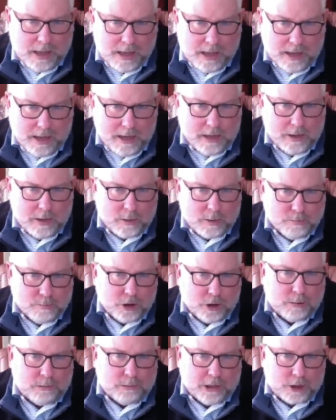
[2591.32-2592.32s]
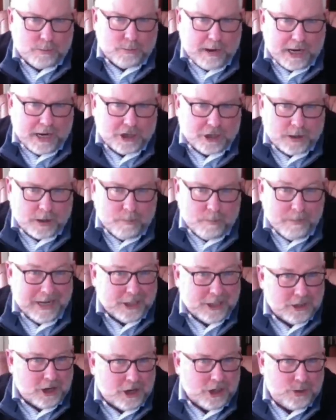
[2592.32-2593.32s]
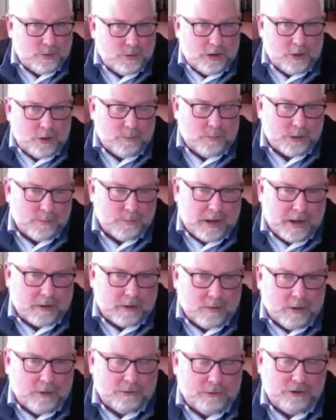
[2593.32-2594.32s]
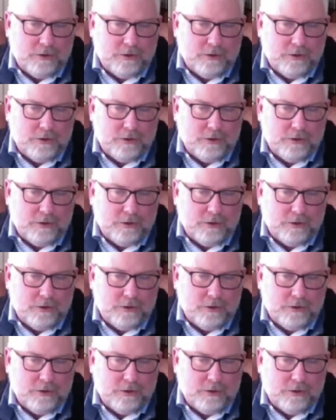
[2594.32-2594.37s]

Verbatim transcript: is multiple expansion, but it's also an enormous amount of growth.